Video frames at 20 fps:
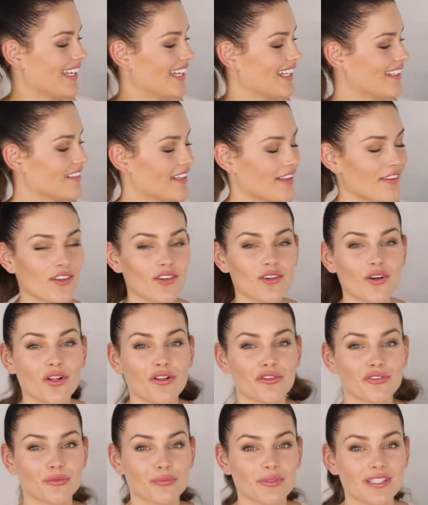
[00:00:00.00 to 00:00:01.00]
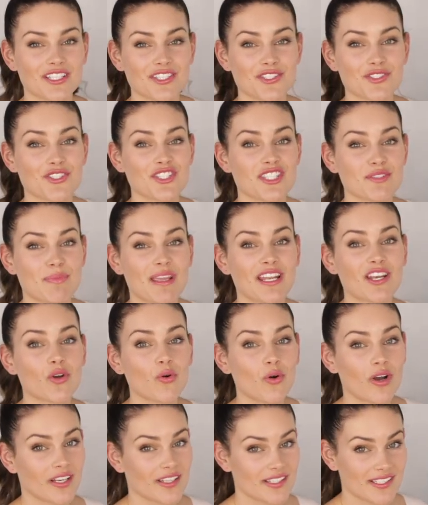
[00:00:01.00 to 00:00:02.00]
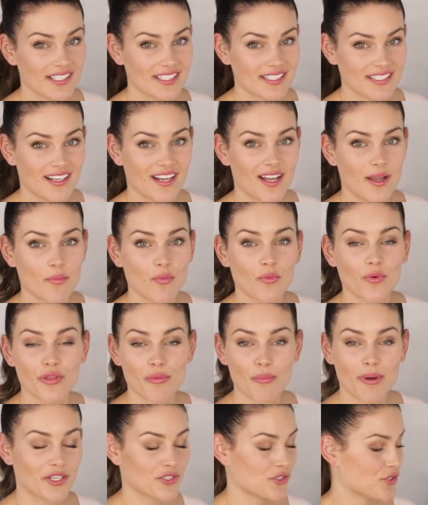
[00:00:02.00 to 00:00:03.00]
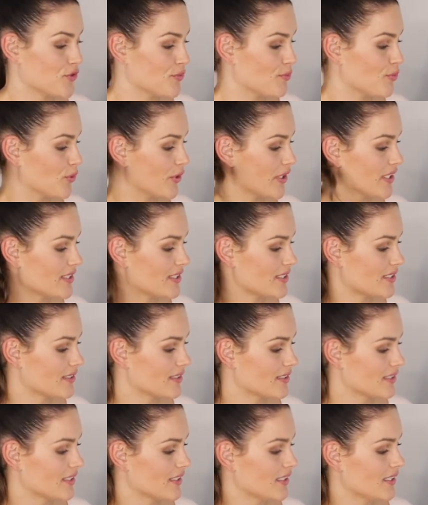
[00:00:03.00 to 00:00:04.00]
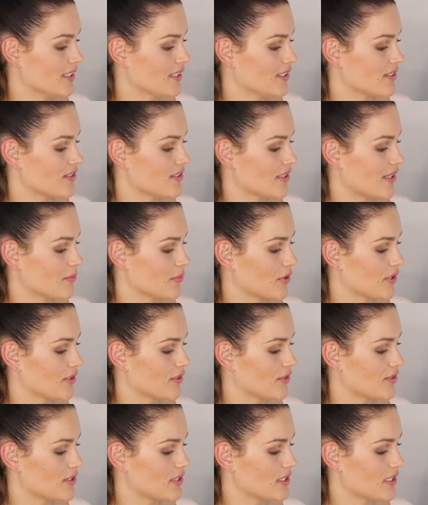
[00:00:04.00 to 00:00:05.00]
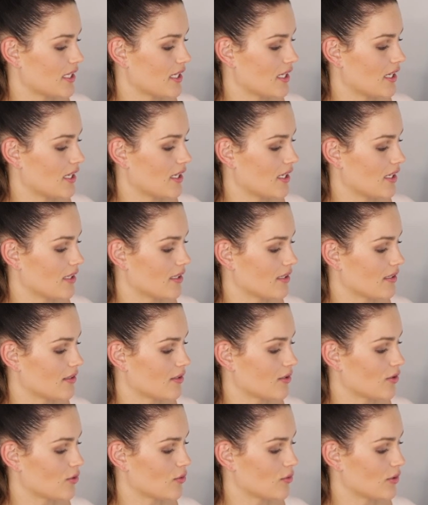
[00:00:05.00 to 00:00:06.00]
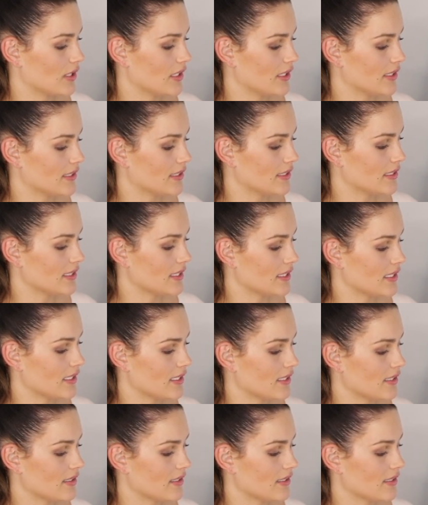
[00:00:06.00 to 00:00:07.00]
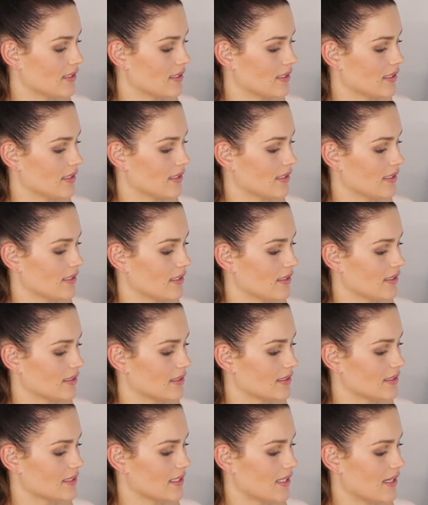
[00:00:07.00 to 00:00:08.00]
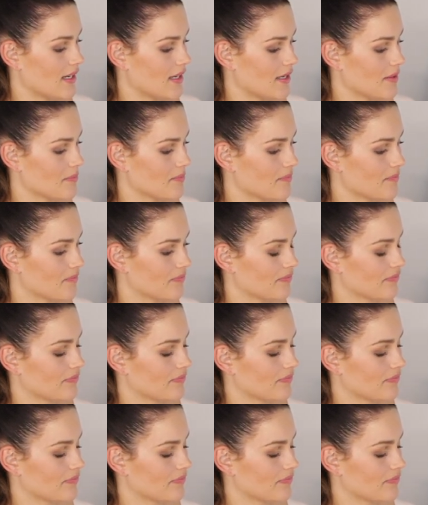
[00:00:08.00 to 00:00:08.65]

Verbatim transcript: Another goal for me is to spend quality time with my two boys. So I'm going to say quality time.